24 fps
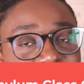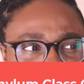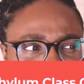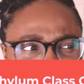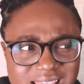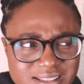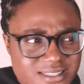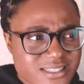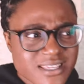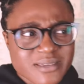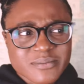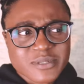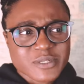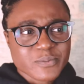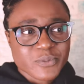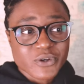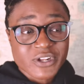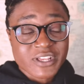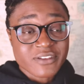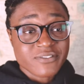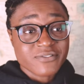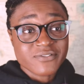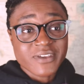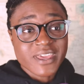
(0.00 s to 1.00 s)
That seems
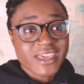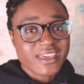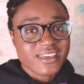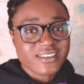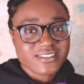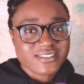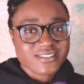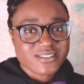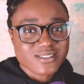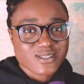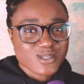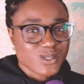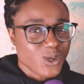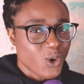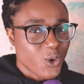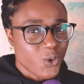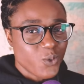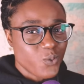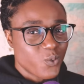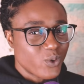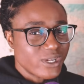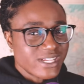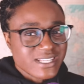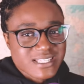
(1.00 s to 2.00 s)
pretty fixed,
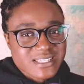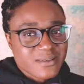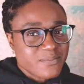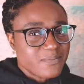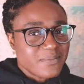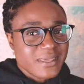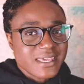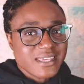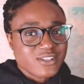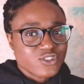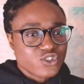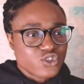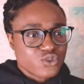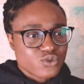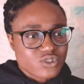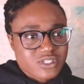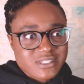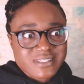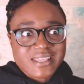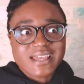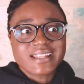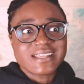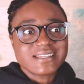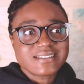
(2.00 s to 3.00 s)
so what does it mean to
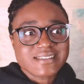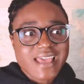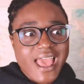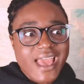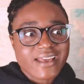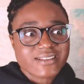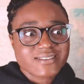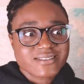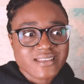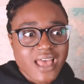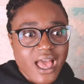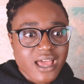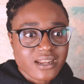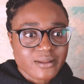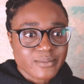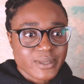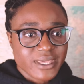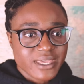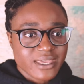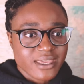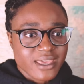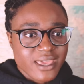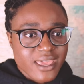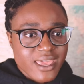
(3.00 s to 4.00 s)
study
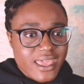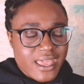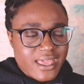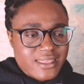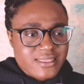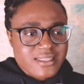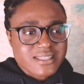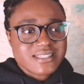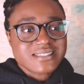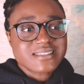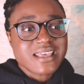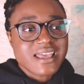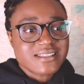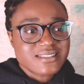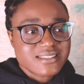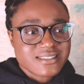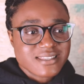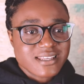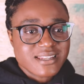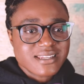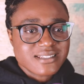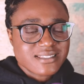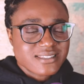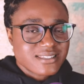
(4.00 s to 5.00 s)
taxonomy in the sense
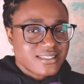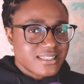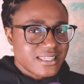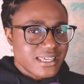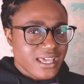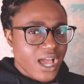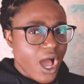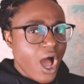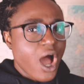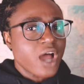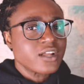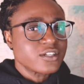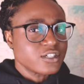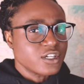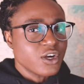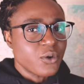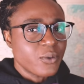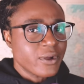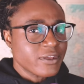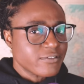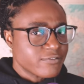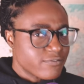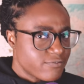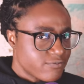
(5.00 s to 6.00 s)
that it's the
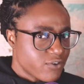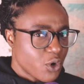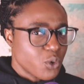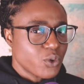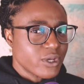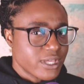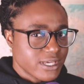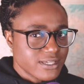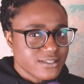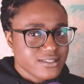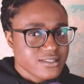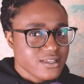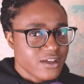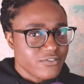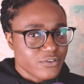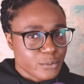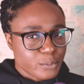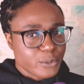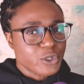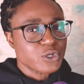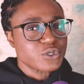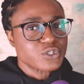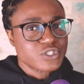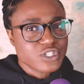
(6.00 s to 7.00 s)
ongoing focus of
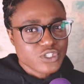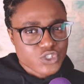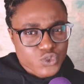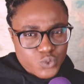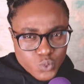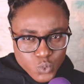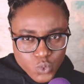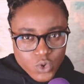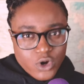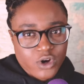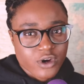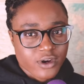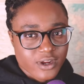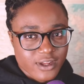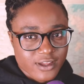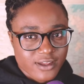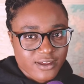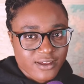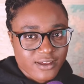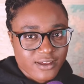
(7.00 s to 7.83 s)
a person's work?